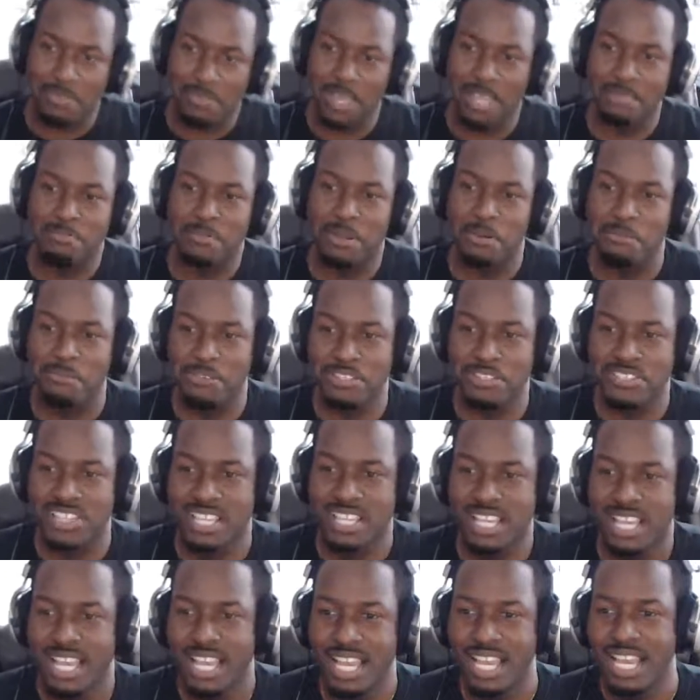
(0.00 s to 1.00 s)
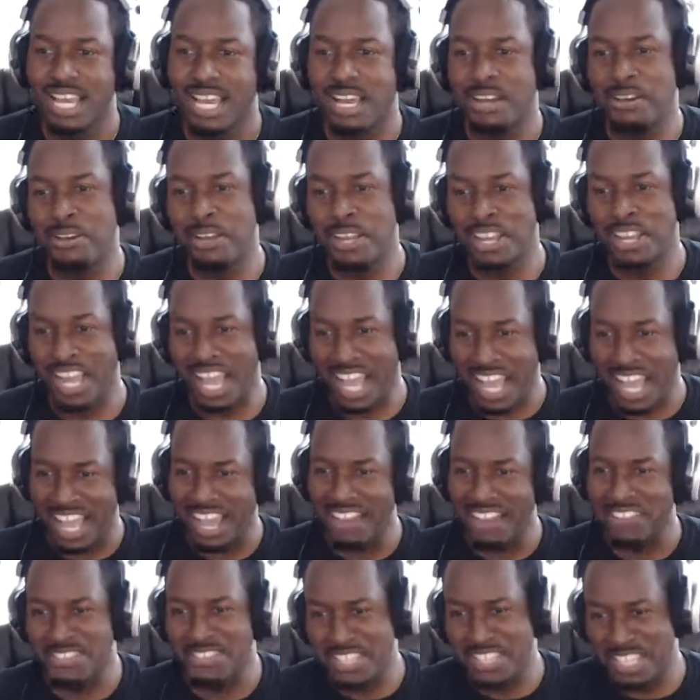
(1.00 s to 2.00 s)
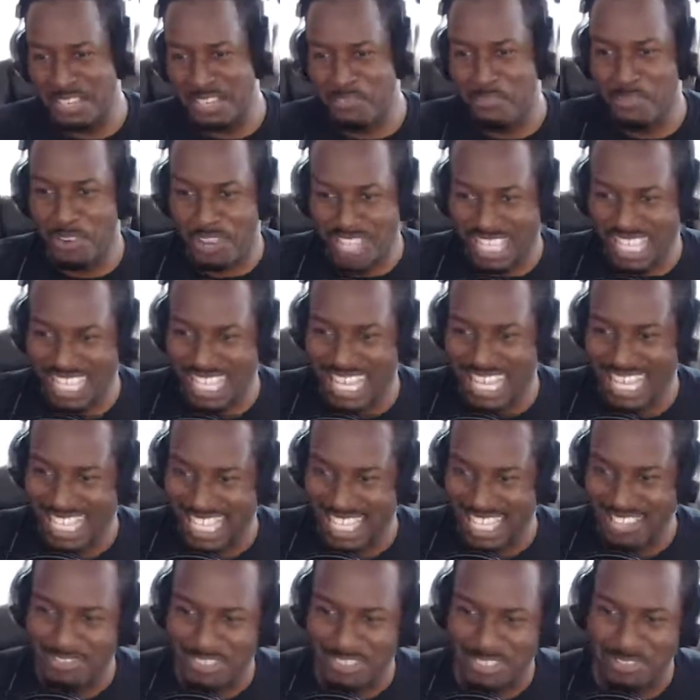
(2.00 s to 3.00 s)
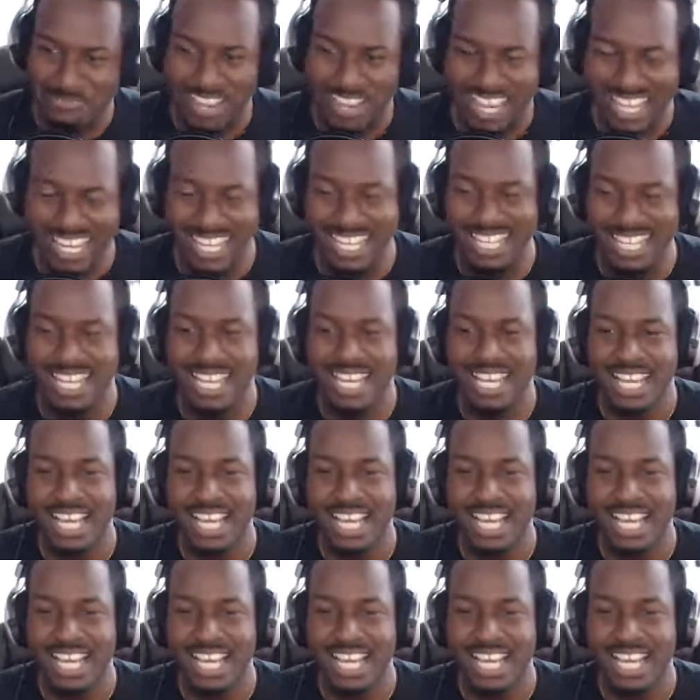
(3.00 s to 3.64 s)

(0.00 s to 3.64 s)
Bad memories. I'll just keep watching that scene with Spidey.